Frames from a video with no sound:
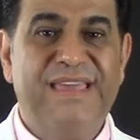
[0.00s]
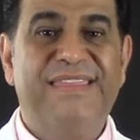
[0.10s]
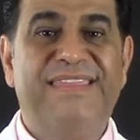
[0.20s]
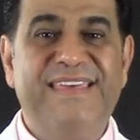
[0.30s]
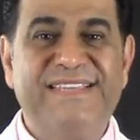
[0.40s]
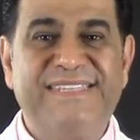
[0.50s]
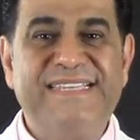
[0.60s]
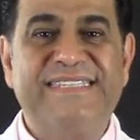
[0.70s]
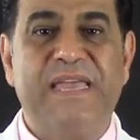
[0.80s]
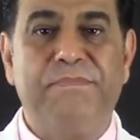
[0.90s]
This
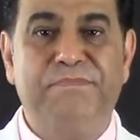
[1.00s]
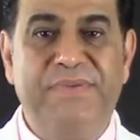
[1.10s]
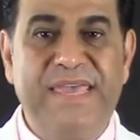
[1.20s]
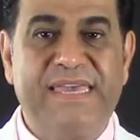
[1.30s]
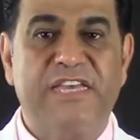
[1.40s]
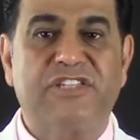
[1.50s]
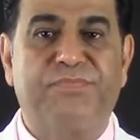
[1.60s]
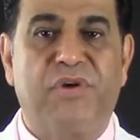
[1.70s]
is the biggest